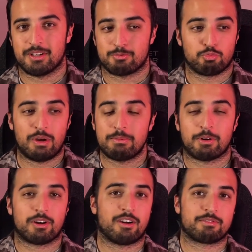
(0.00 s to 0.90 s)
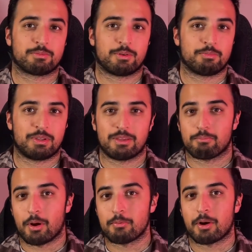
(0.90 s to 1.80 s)
It's way more comfortable than the
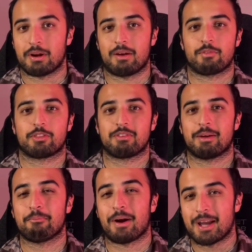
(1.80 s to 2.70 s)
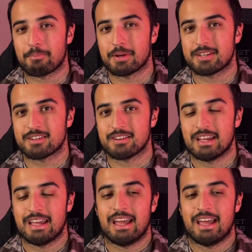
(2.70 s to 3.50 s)
Bobo M3 in my opinion.